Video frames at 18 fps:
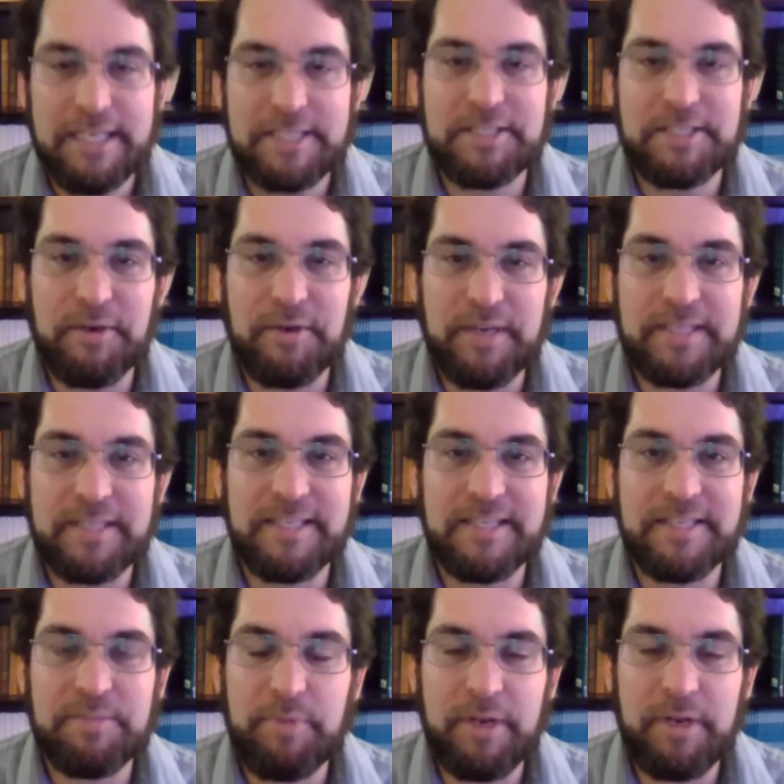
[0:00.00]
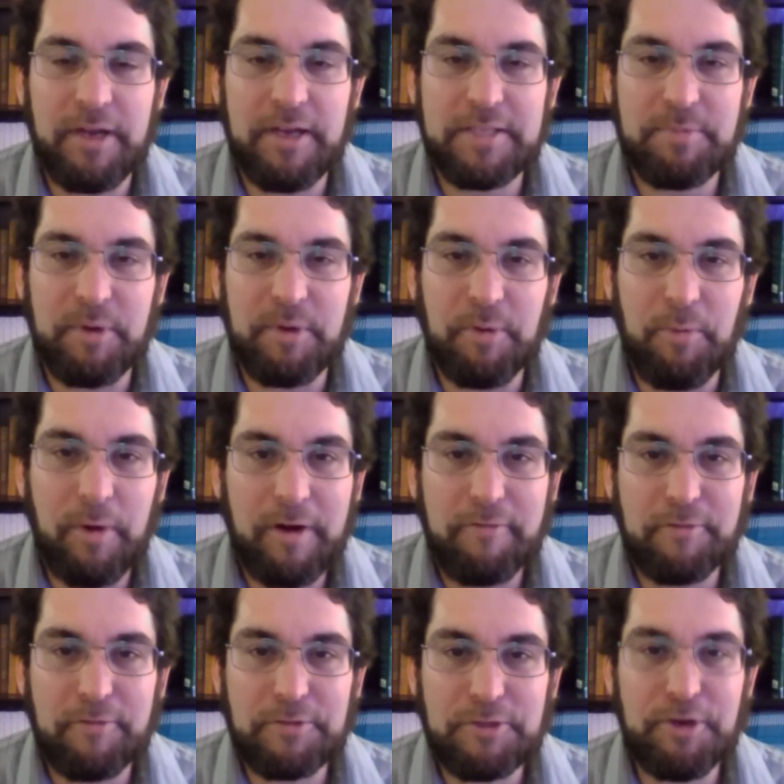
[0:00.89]
So it's been a
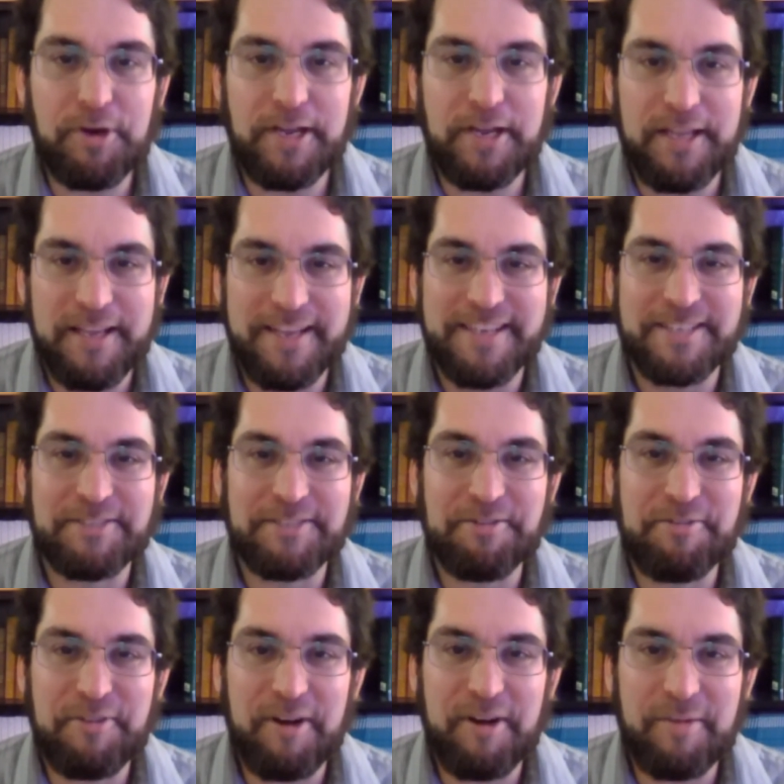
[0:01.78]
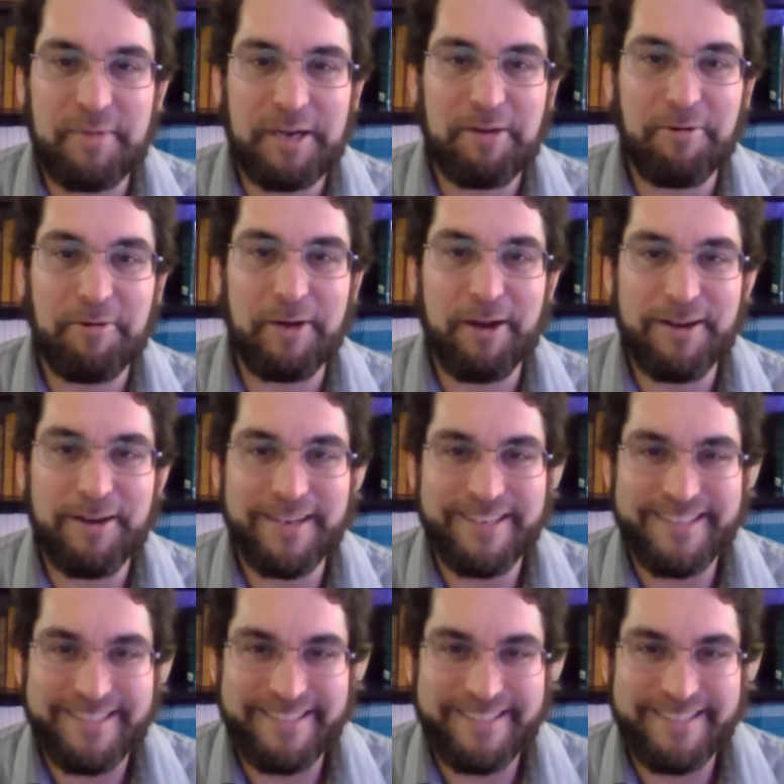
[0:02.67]
wonderful journey so far in my career.